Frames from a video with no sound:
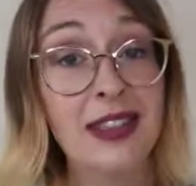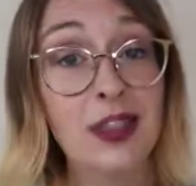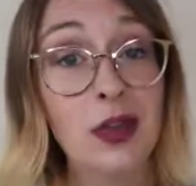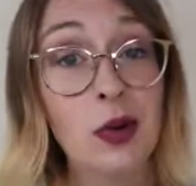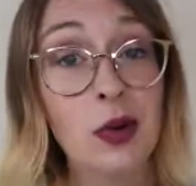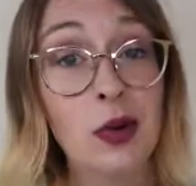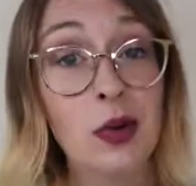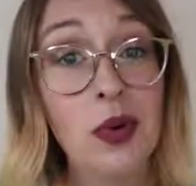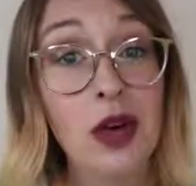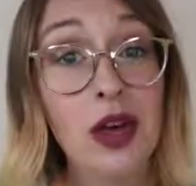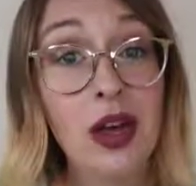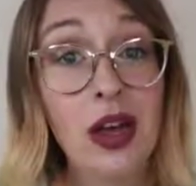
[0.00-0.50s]

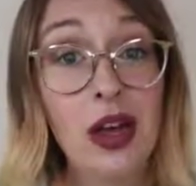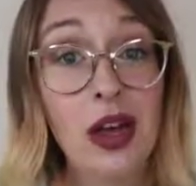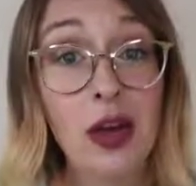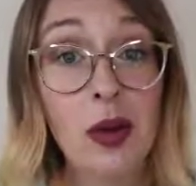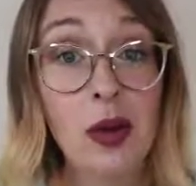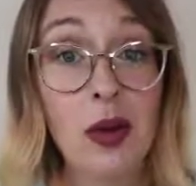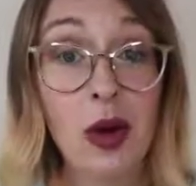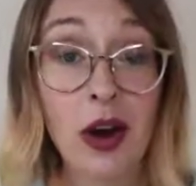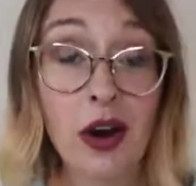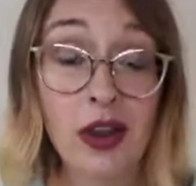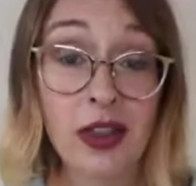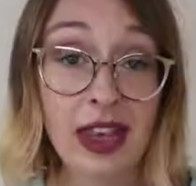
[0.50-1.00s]
So,
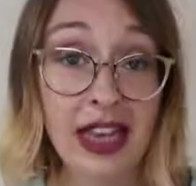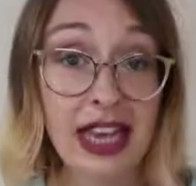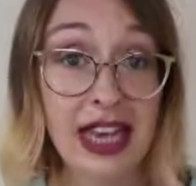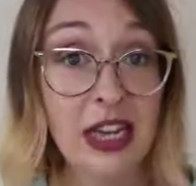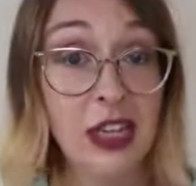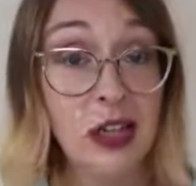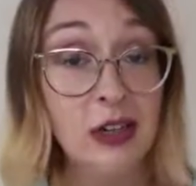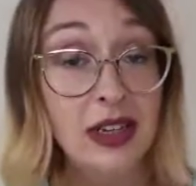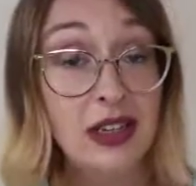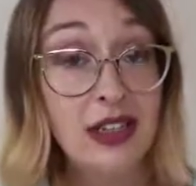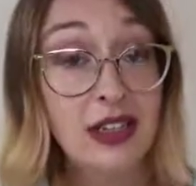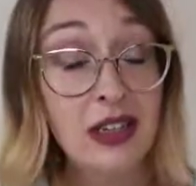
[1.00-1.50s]
are they
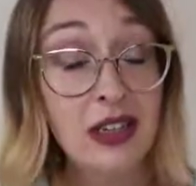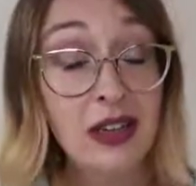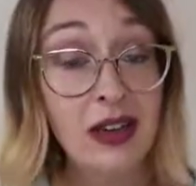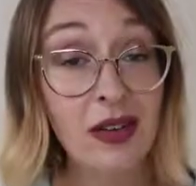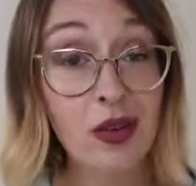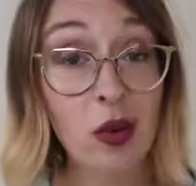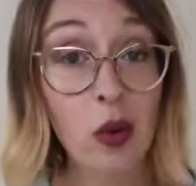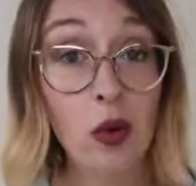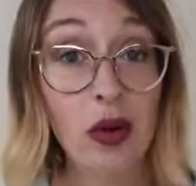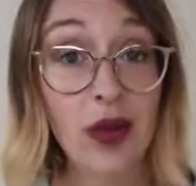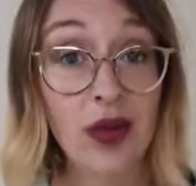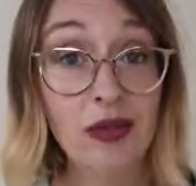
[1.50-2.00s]
interested
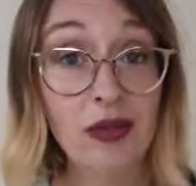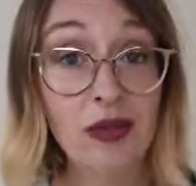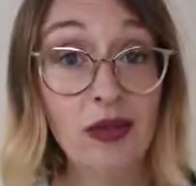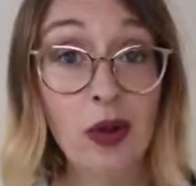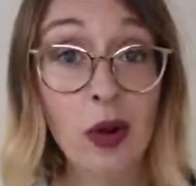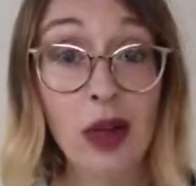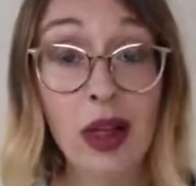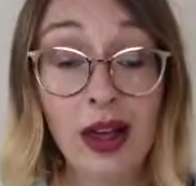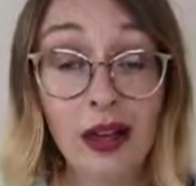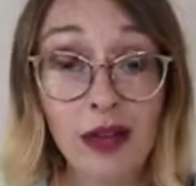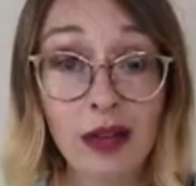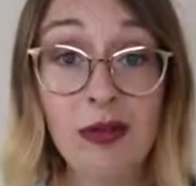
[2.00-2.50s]
in going
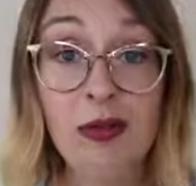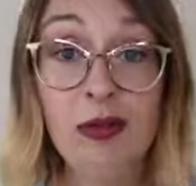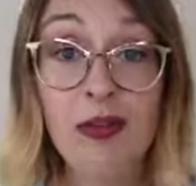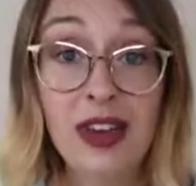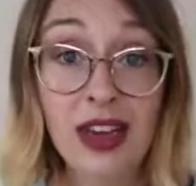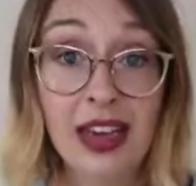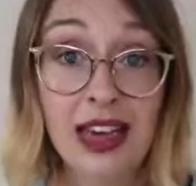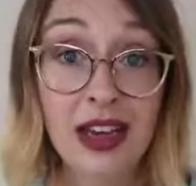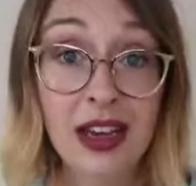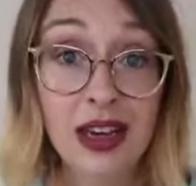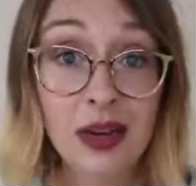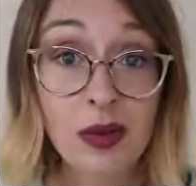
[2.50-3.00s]
full on
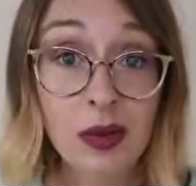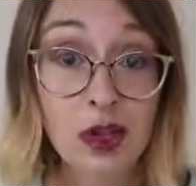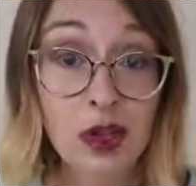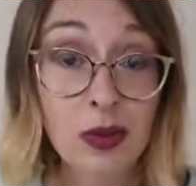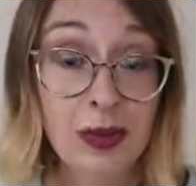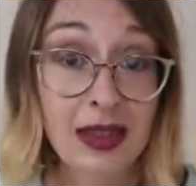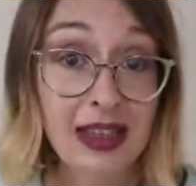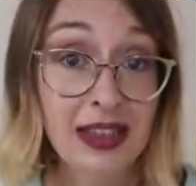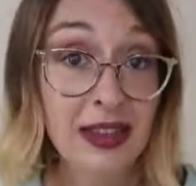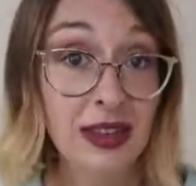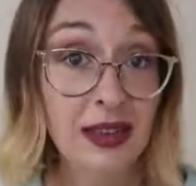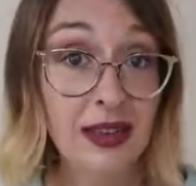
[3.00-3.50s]
vegan, which
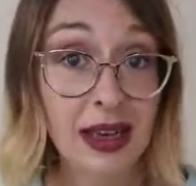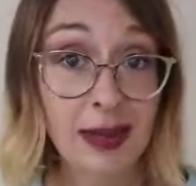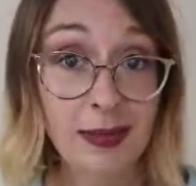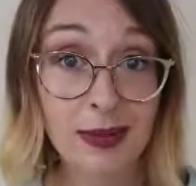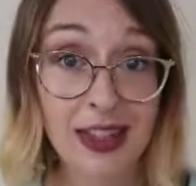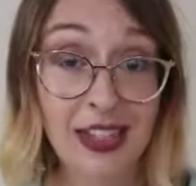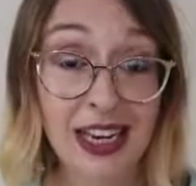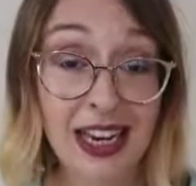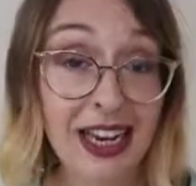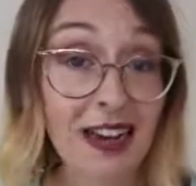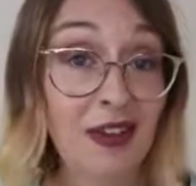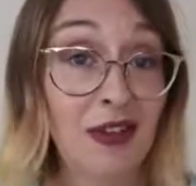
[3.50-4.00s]
means
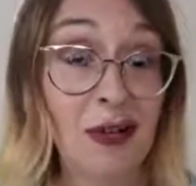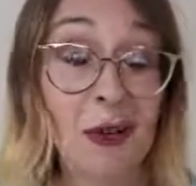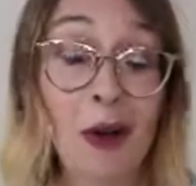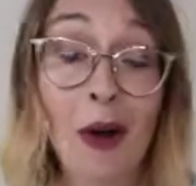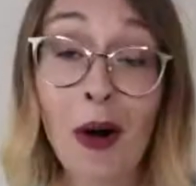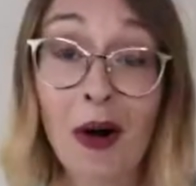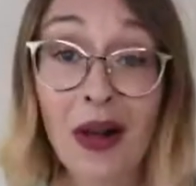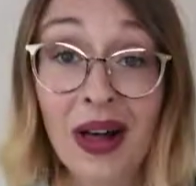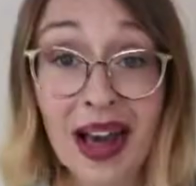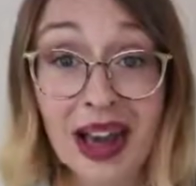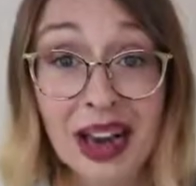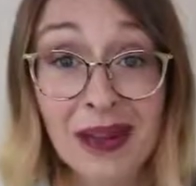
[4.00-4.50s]
abstaining from
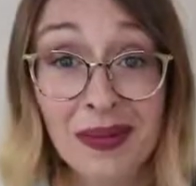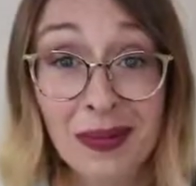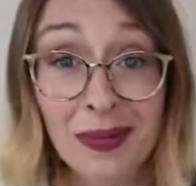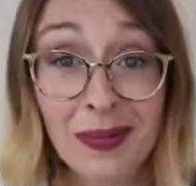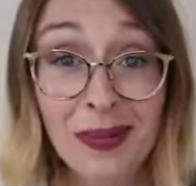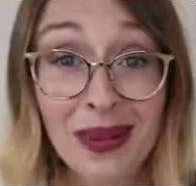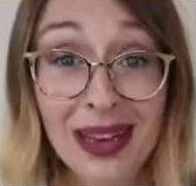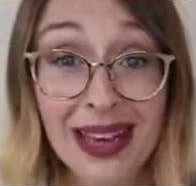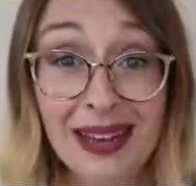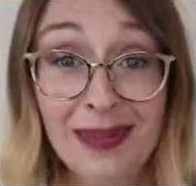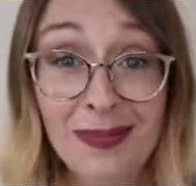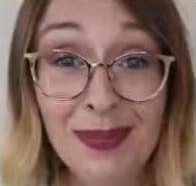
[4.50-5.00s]
all animal
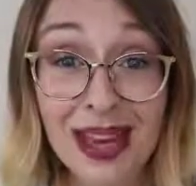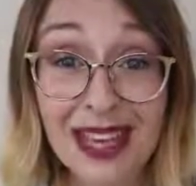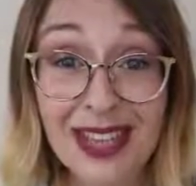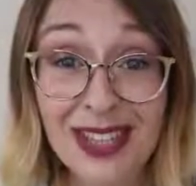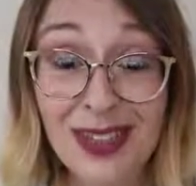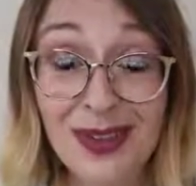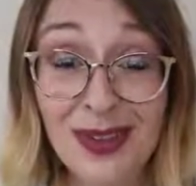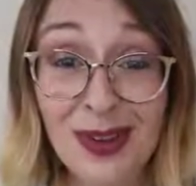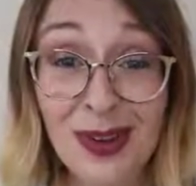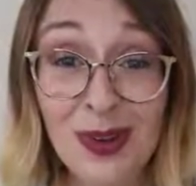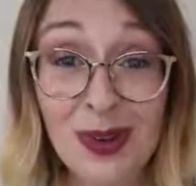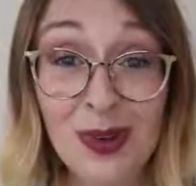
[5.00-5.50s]

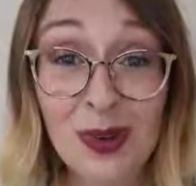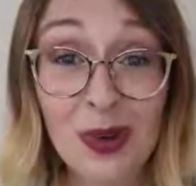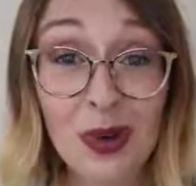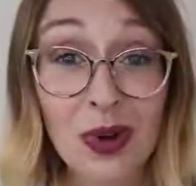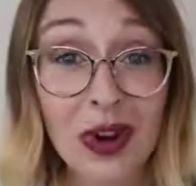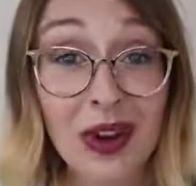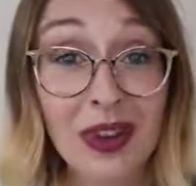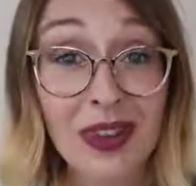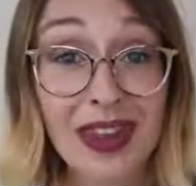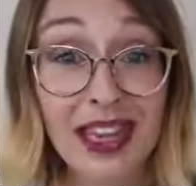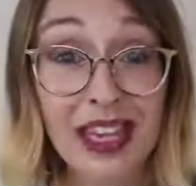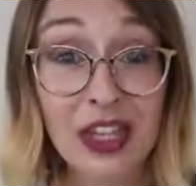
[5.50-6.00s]
based foods,
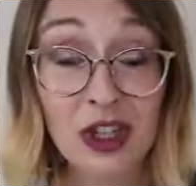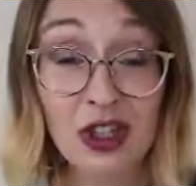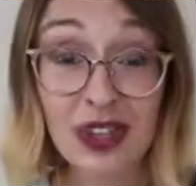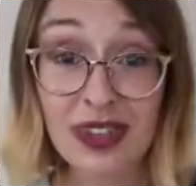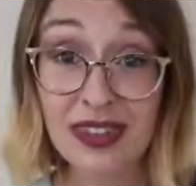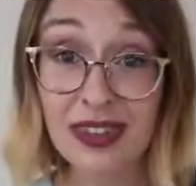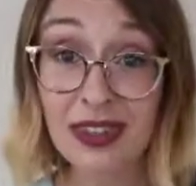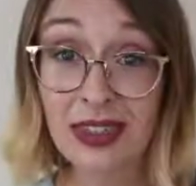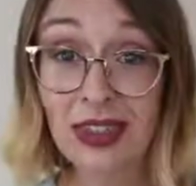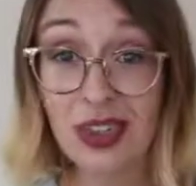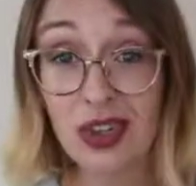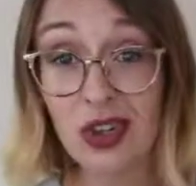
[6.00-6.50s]
or are they
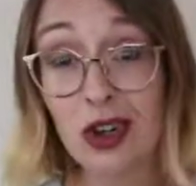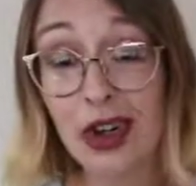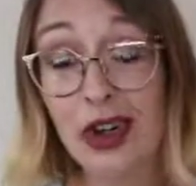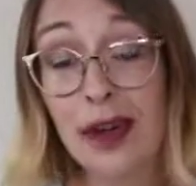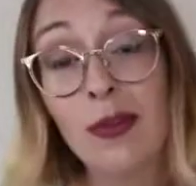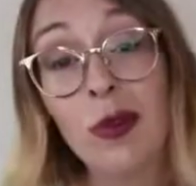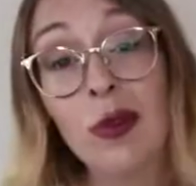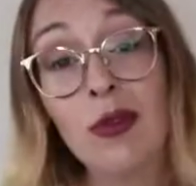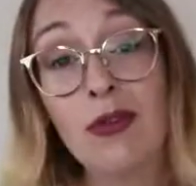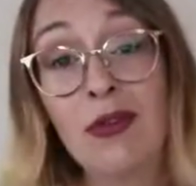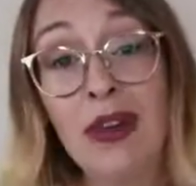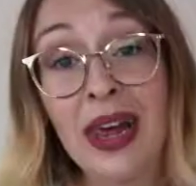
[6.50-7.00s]
interested to try
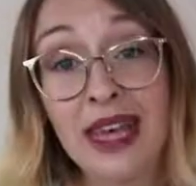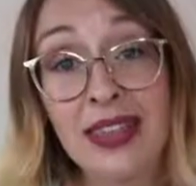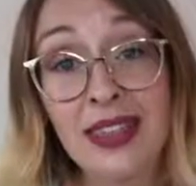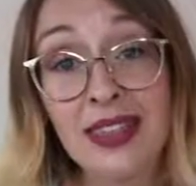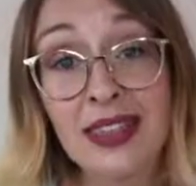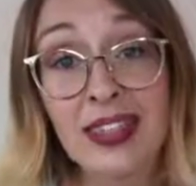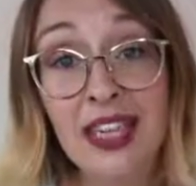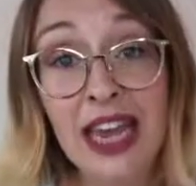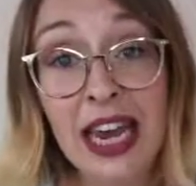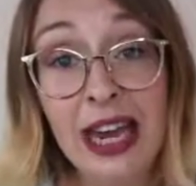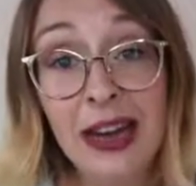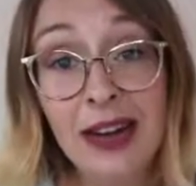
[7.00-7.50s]
a more
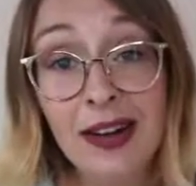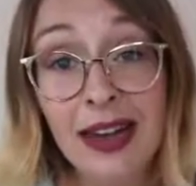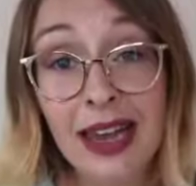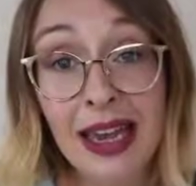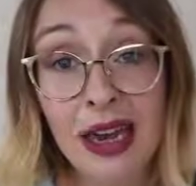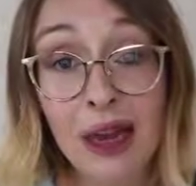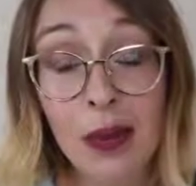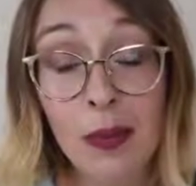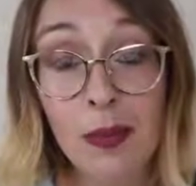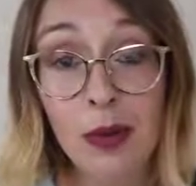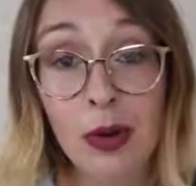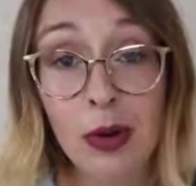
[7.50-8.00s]

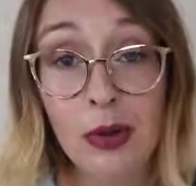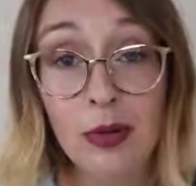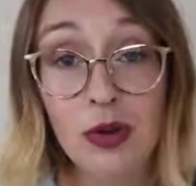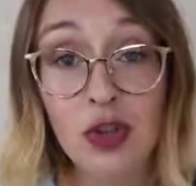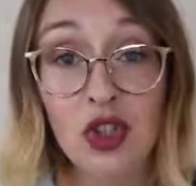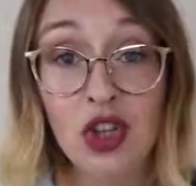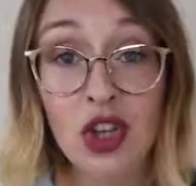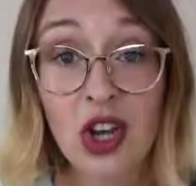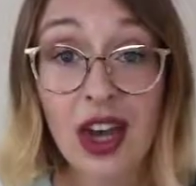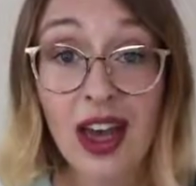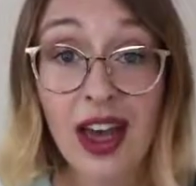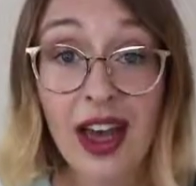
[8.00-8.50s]
flexitarian
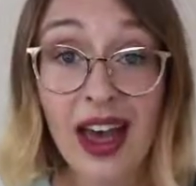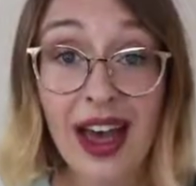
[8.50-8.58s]
approach